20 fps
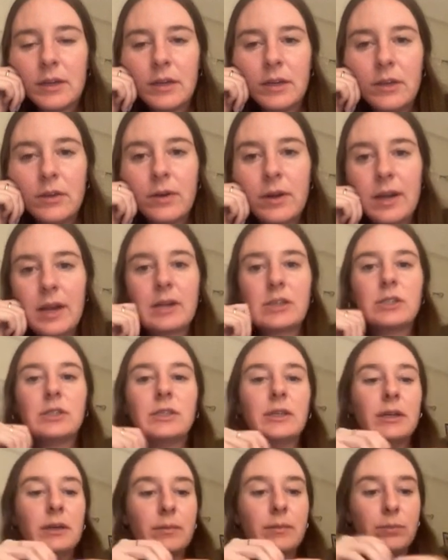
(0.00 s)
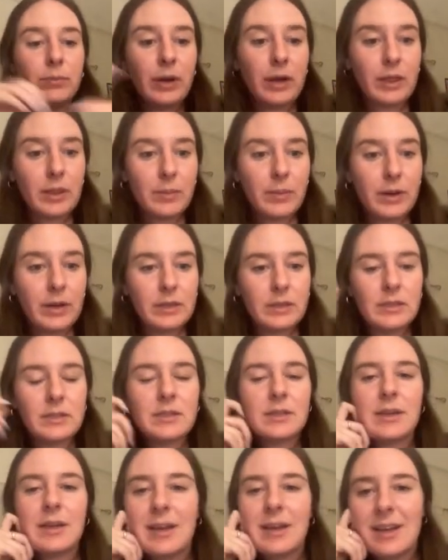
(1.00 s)
you can actually break the bonds.
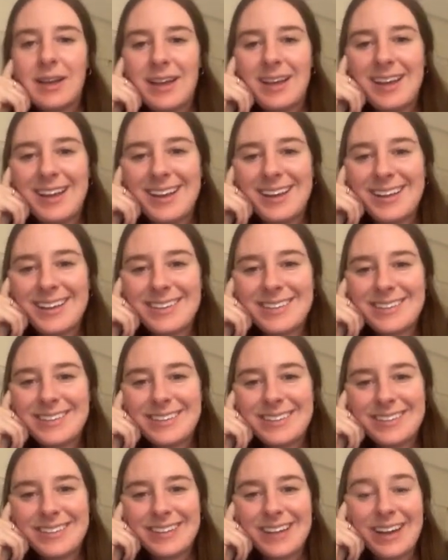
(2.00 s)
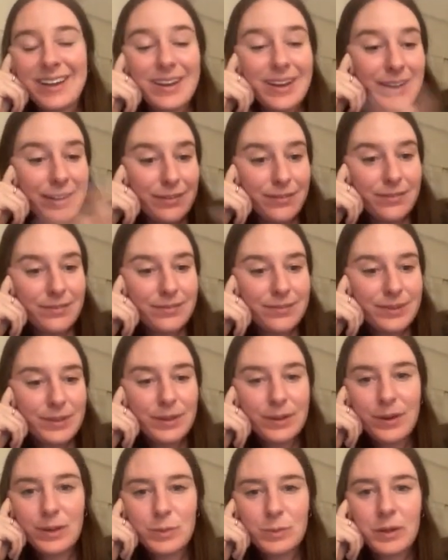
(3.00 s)
And now you have
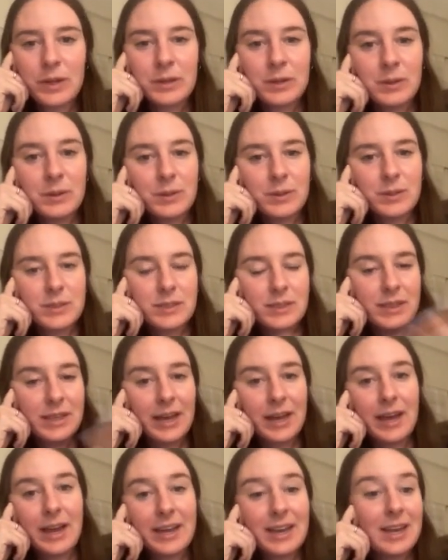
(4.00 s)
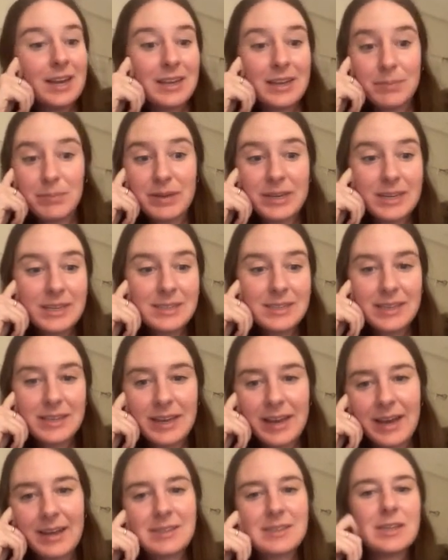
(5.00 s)
glucose molecules that can be easily
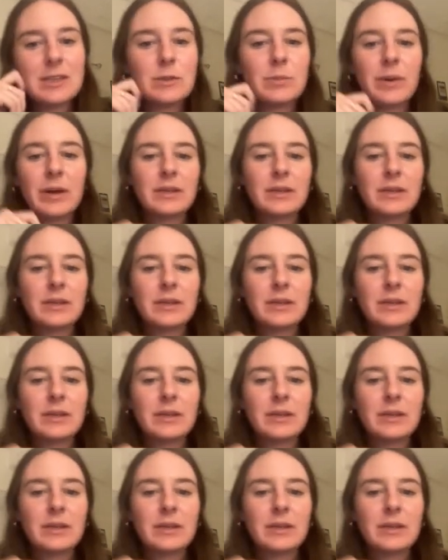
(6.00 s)
accessed by